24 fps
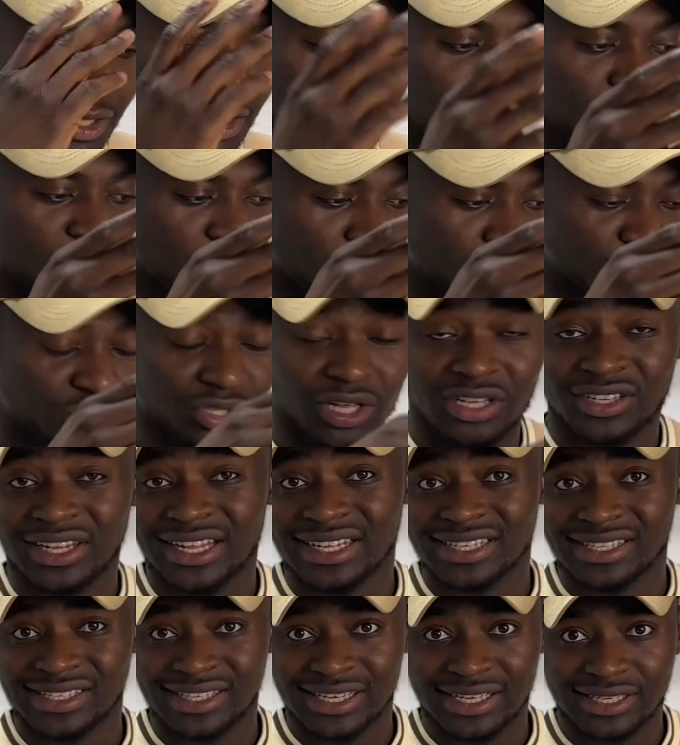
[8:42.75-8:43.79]
to
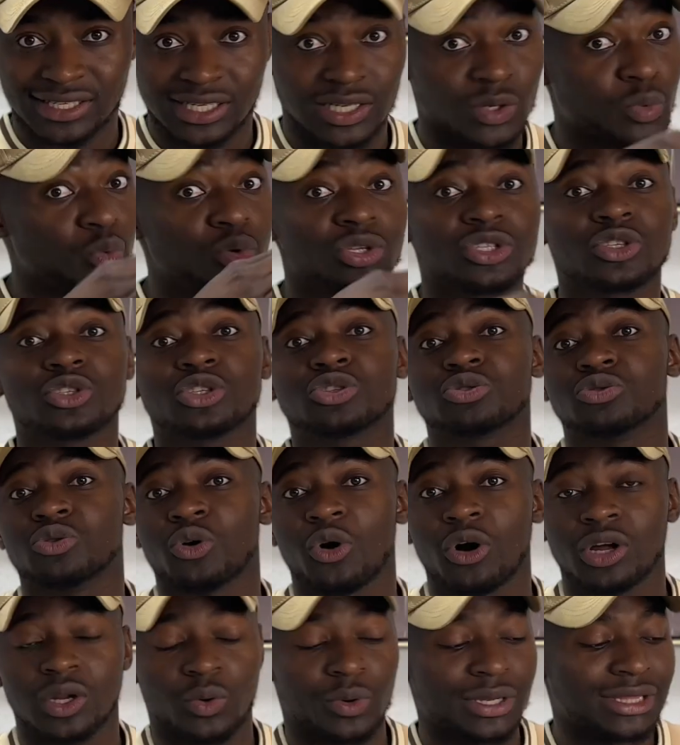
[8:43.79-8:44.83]
2006. It won't scroll
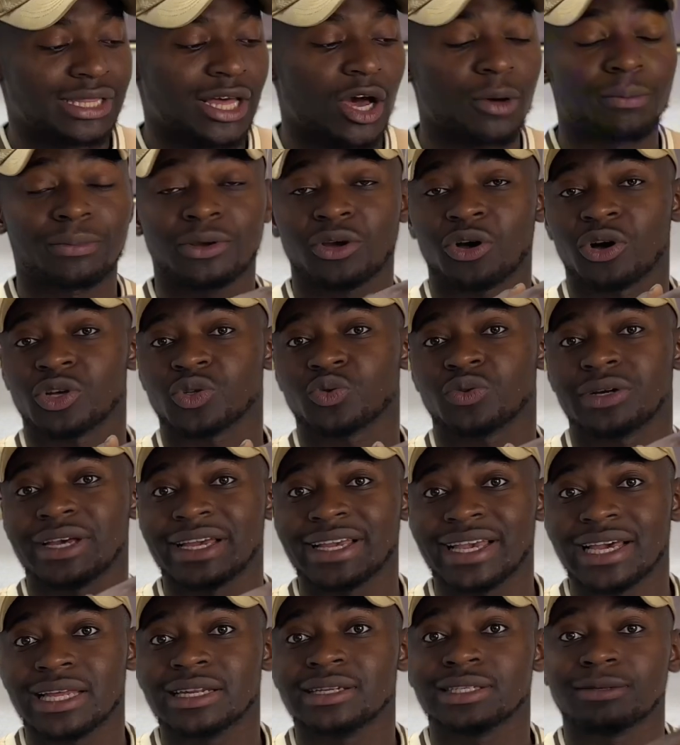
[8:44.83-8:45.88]
all the way down because,
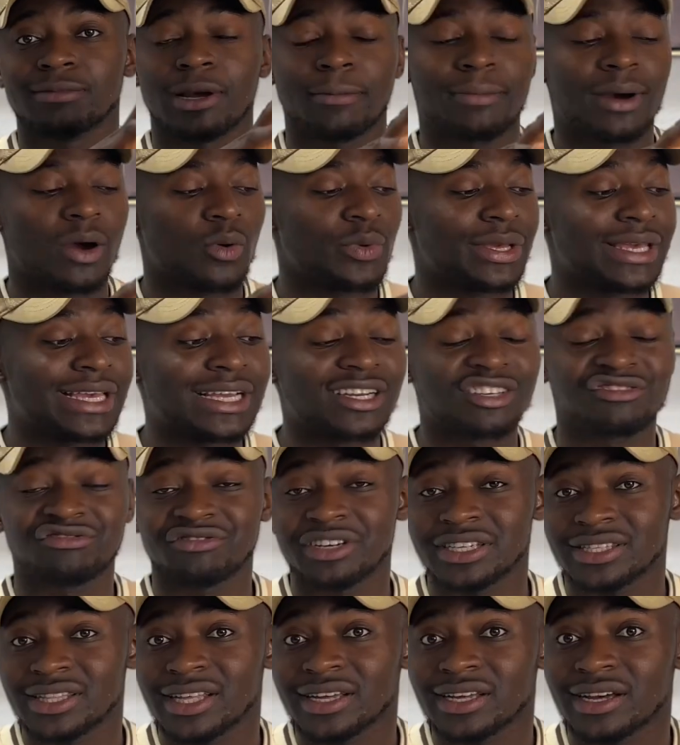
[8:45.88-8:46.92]
again, remember we
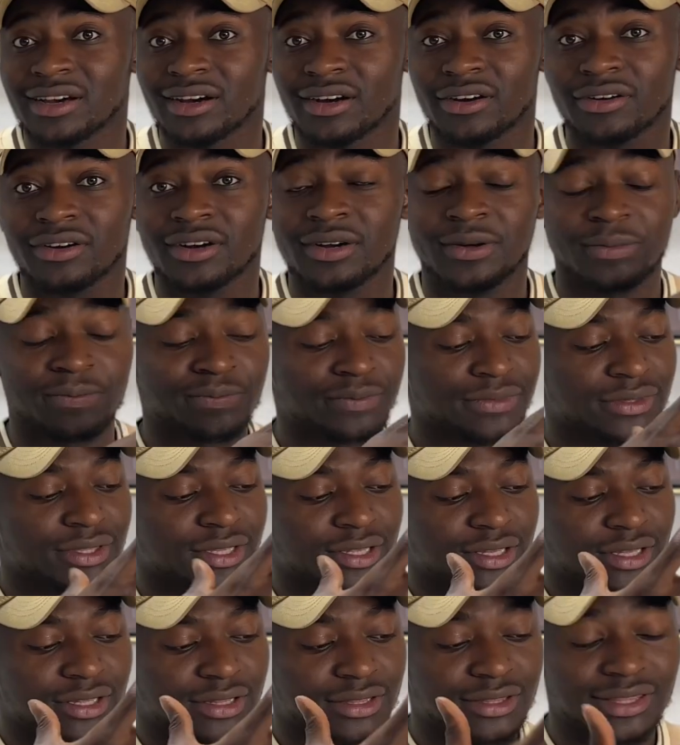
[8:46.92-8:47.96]
increased the
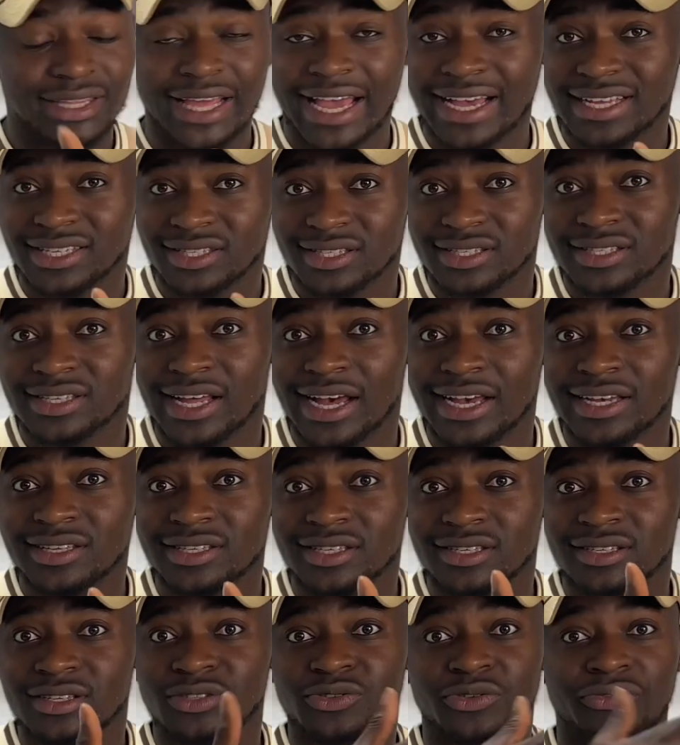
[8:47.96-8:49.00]
text
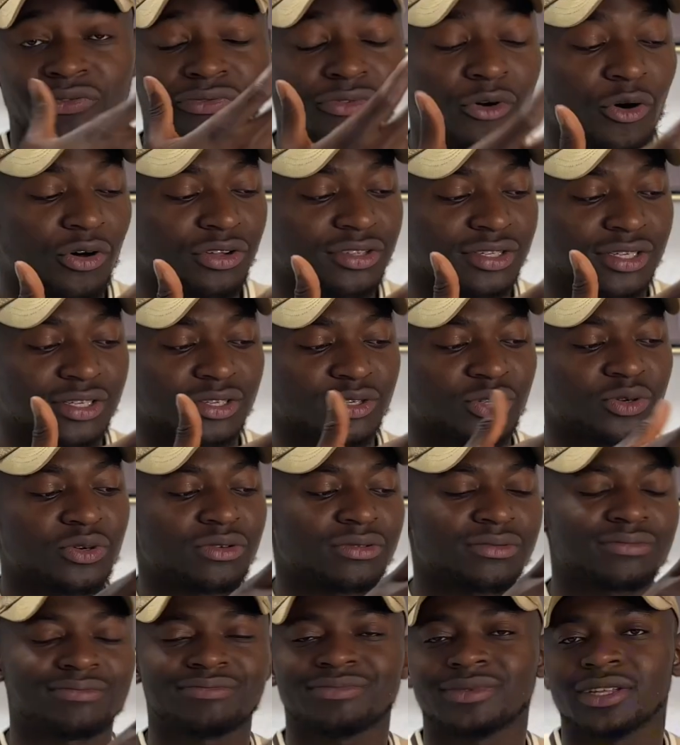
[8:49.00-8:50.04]
size to 40. So
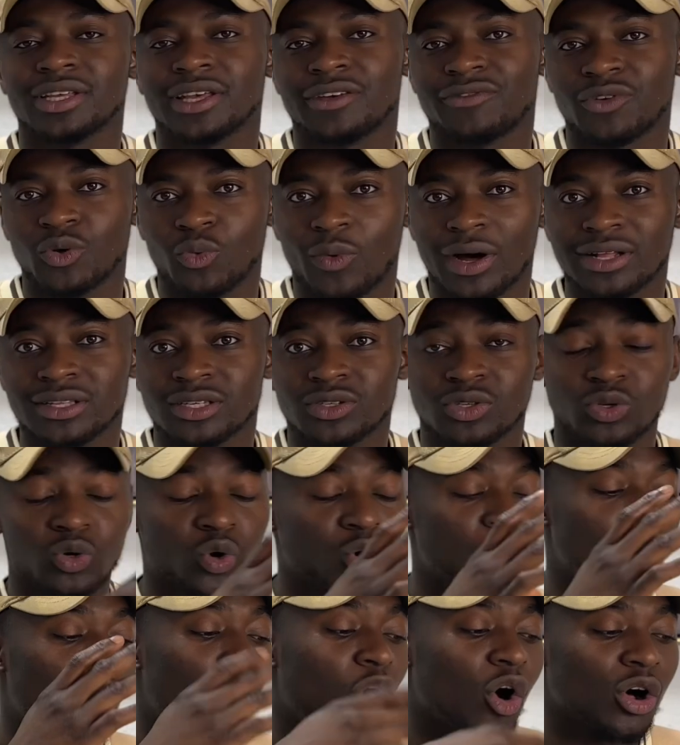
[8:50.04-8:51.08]
if you want it to go
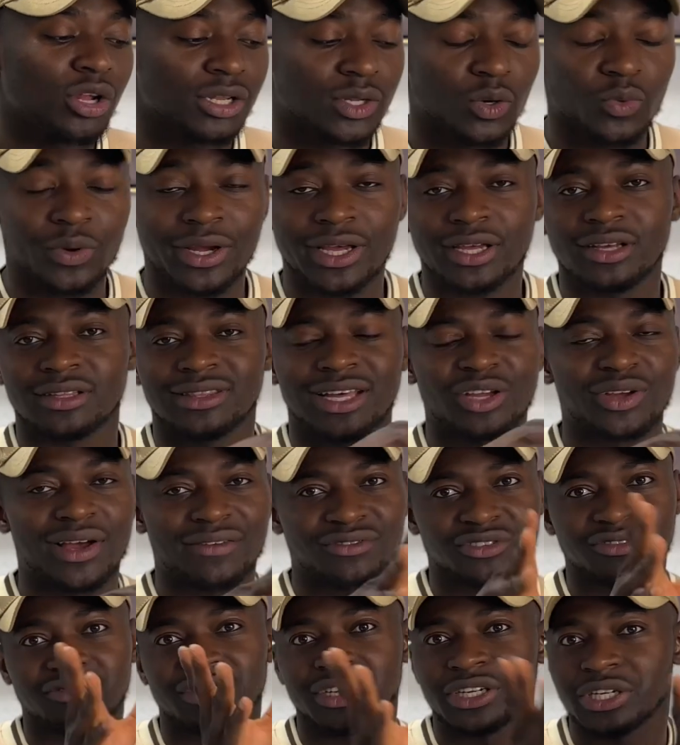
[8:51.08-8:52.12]
all the way, then you have
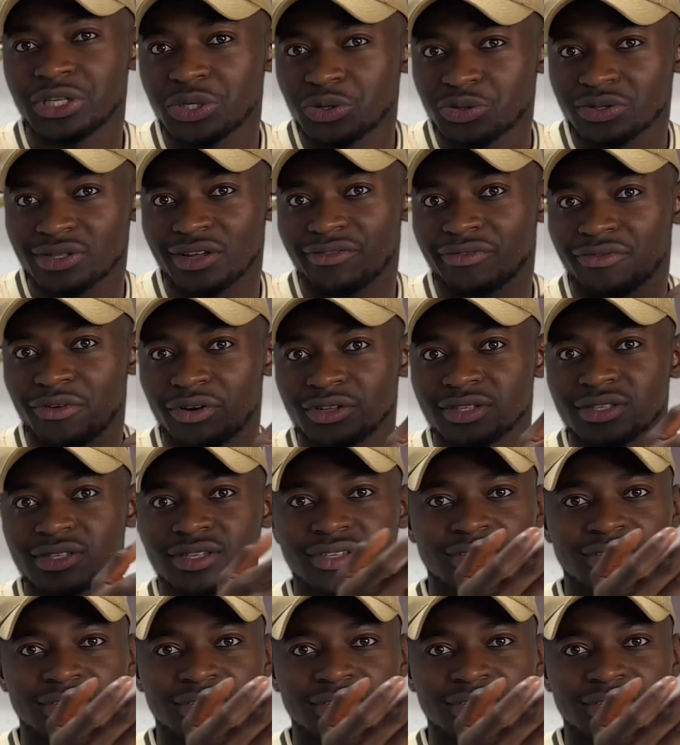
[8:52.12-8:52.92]
to reduce the font,